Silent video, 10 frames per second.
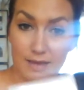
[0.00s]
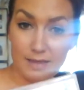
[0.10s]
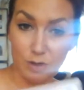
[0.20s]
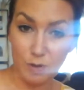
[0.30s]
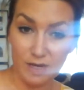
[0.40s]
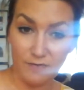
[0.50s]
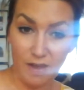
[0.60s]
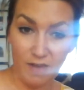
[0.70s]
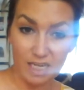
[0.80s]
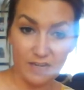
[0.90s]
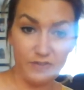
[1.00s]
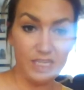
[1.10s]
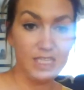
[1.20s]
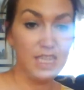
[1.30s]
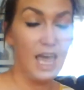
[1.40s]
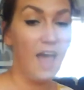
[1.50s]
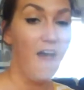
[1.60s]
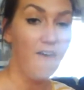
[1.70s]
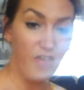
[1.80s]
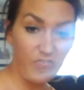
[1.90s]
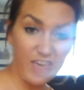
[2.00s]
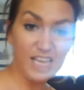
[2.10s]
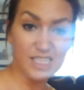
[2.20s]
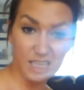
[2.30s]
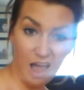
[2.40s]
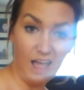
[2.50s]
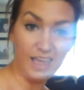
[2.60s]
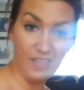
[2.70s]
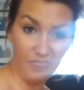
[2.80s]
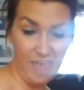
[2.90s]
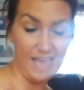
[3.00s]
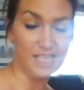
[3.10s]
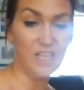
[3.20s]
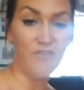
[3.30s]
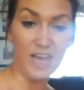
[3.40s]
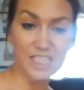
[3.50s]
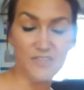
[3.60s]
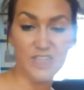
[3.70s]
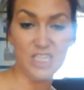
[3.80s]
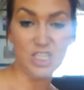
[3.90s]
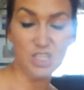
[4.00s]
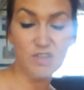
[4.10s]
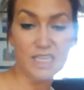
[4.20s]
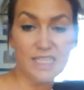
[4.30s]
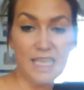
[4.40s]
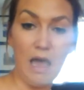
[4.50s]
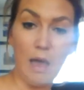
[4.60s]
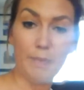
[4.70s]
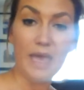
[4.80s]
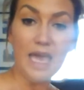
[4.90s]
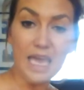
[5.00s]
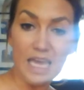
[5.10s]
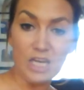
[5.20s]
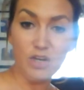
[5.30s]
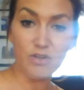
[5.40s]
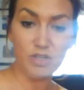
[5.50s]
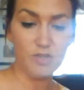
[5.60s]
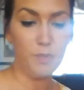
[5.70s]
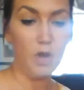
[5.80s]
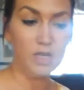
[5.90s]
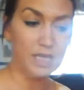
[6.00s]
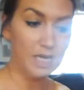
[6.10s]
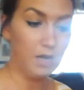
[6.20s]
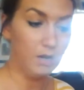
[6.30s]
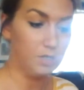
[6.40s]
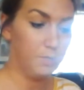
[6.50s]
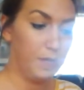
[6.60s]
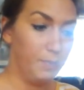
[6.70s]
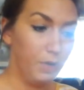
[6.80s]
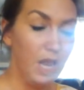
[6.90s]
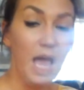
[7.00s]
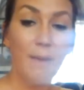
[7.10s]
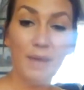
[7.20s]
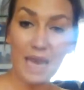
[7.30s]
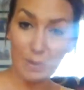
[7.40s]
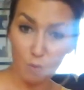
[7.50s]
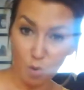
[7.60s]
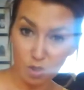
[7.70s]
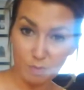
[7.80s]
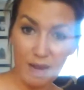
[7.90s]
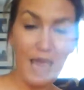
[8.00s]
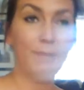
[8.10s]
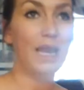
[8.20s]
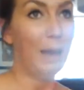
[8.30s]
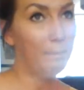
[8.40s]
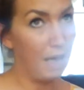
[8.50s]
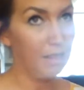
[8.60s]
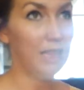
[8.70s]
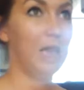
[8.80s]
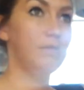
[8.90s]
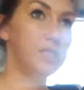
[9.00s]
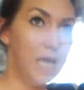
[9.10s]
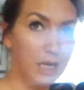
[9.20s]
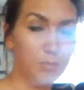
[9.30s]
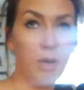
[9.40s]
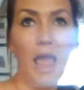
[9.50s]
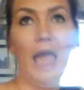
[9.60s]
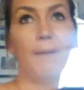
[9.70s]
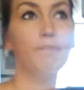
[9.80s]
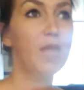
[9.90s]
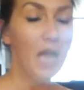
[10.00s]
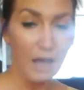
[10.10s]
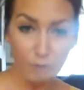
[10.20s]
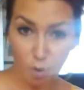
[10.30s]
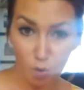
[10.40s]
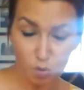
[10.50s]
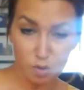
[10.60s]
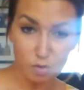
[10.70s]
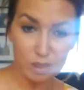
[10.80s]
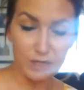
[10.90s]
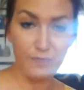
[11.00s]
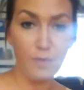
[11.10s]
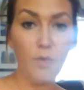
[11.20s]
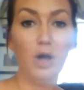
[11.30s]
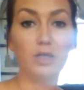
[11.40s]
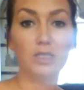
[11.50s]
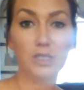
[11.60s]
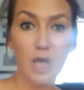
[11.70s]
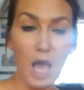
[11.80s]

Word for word: So 25 activities in there for things like this of activities you can set up in your Tuff Spot. Because I know lots of people, a bit like water play, a bit like bath time, sand play. I've got all sorts of different ones.